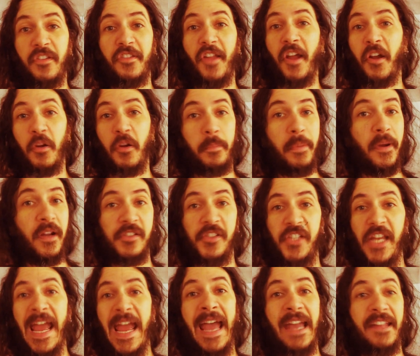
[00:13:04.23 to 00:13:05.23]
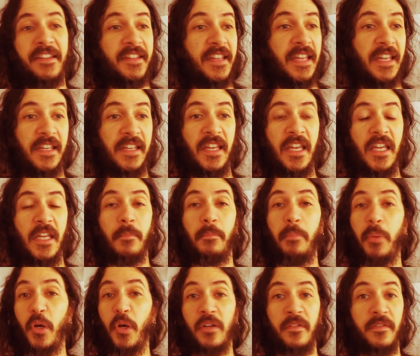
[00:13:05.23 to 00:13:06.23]
sucker punch, ass kicking,
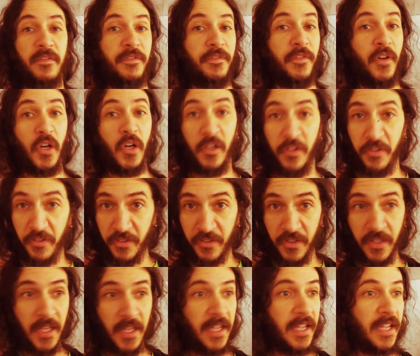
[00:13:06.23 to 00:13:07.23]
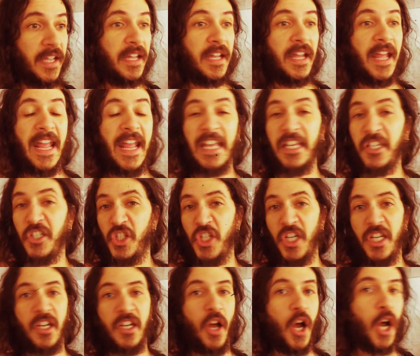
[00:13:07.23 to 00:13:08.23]
perverse
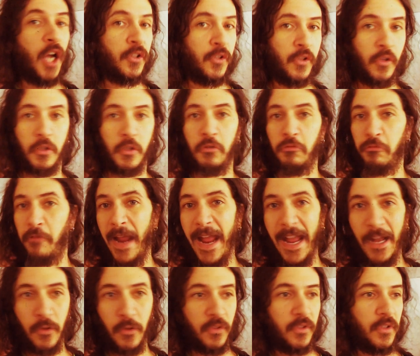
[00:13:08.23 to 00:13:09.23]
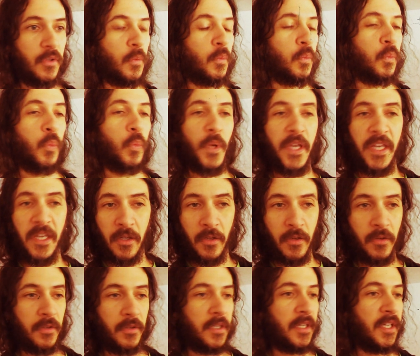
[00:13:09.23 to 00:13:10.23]
Asian underground,
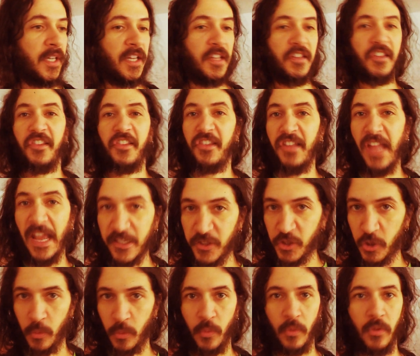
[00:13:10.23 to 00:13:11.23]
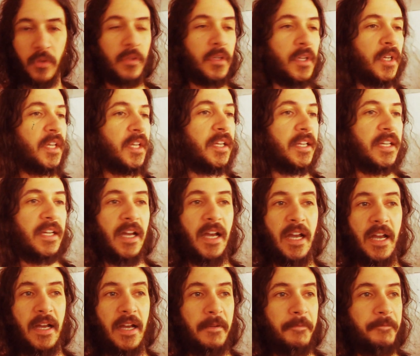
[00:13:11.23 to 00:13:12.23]
weird sexual
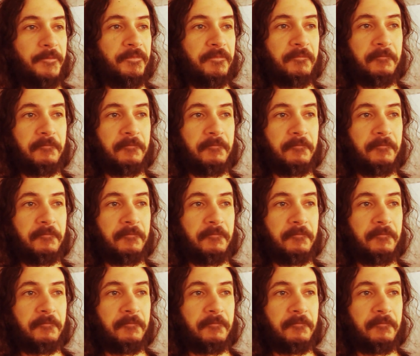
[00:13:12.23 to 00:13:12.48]
um,